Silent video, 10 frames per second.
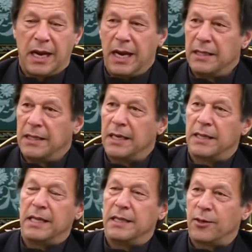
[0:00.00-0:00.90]
And
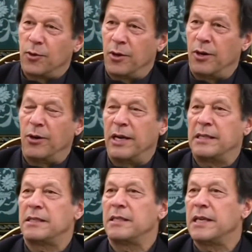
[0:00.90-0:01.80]
then they go
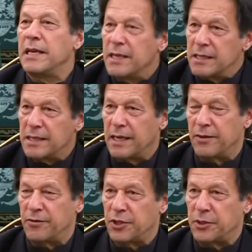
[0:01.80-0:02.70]
and see the Indian side
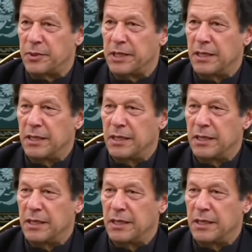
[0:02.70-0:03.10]
of Kashmir.